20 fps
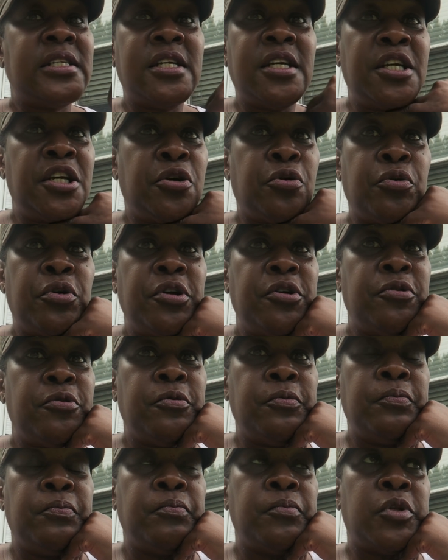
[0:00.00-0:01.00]
to kill you.
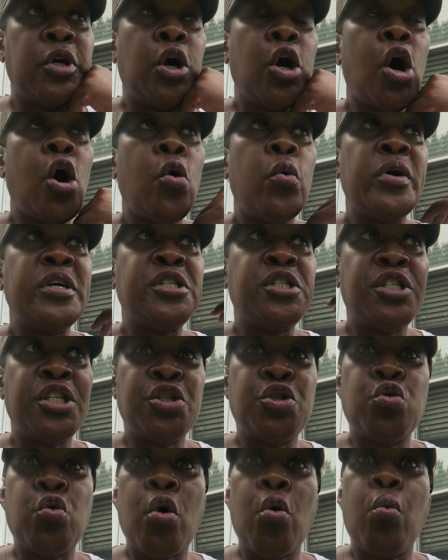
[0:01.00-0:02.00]
The goal is
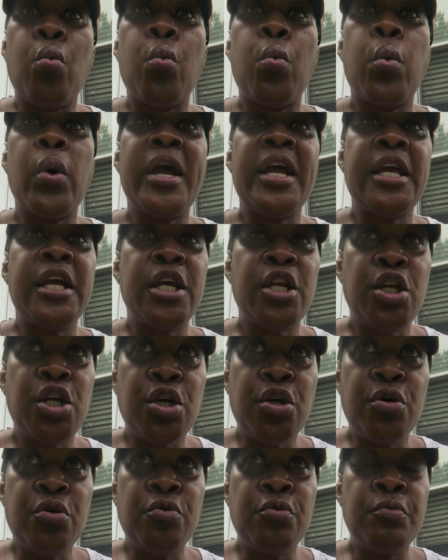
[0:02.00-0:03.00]
just to awaken
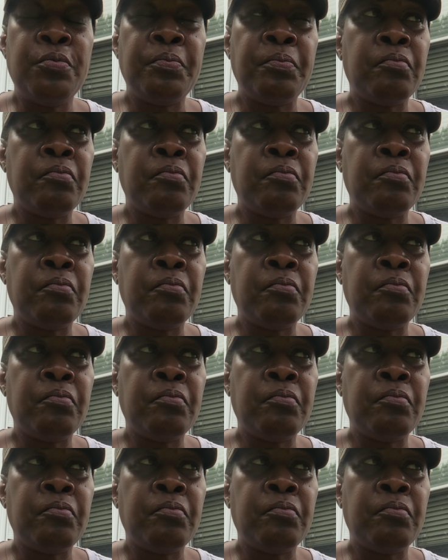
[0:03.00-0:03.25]
you,